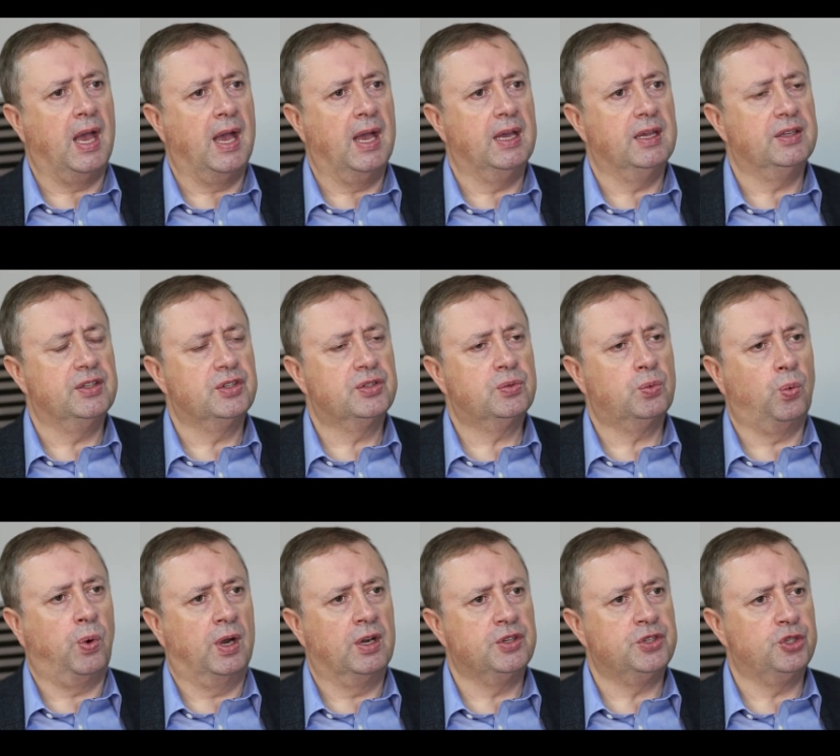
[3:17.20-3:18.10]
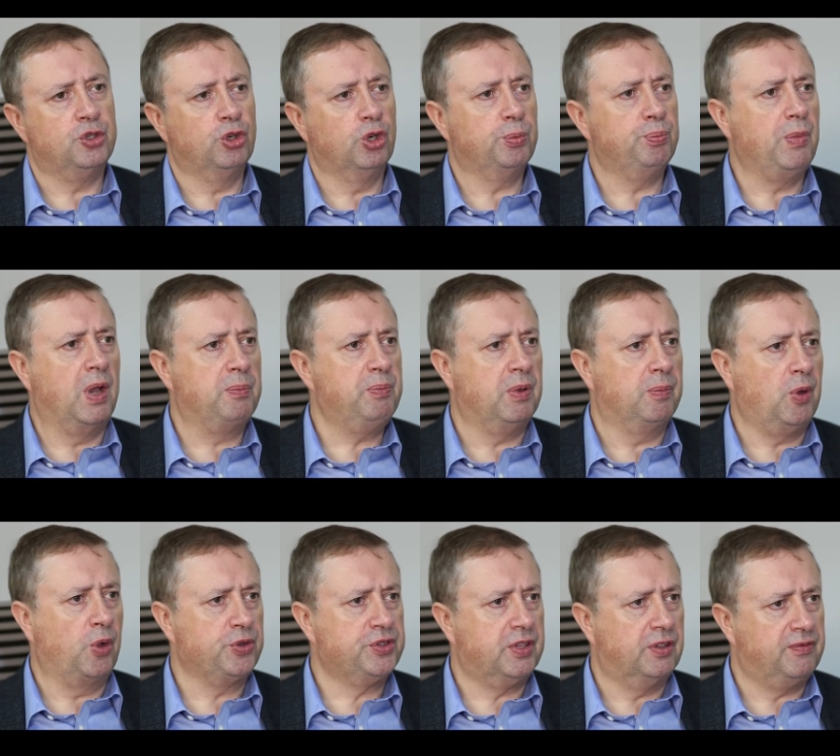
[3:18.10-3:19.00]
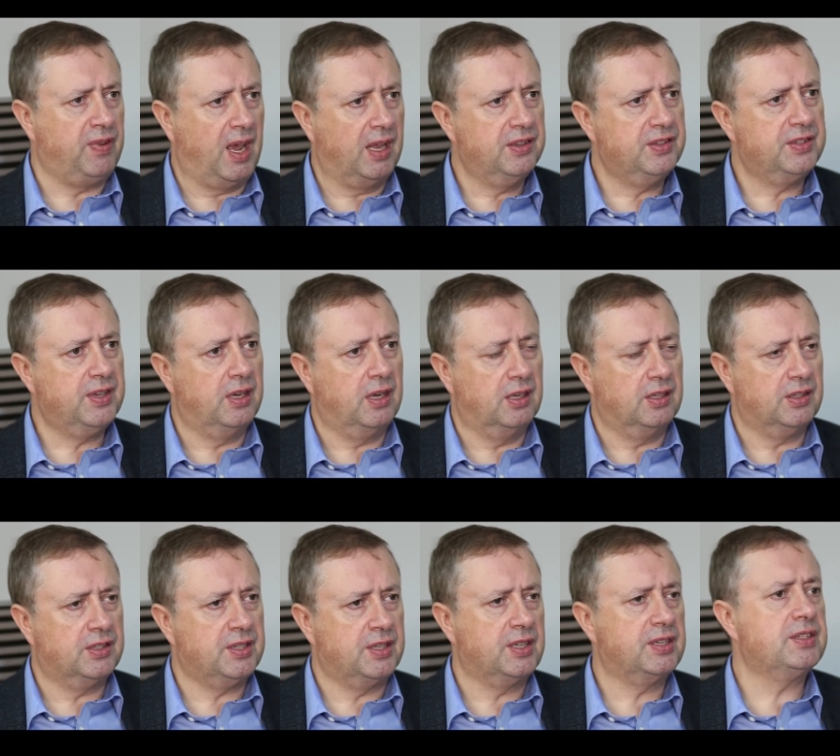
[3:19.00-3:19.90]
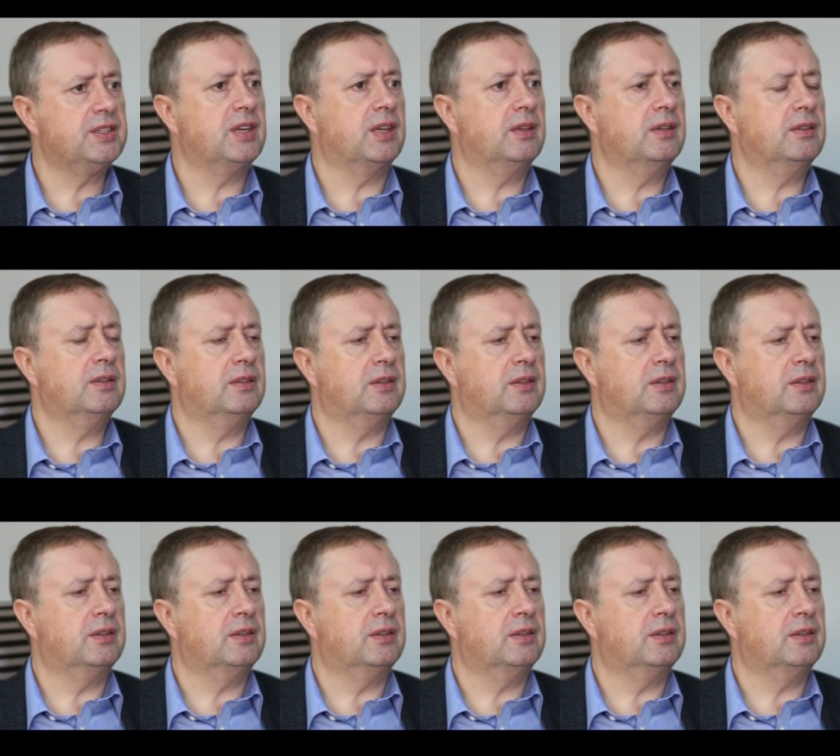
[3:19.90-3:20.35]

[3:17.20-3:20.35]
And whereas Europe might be most advanced in insisting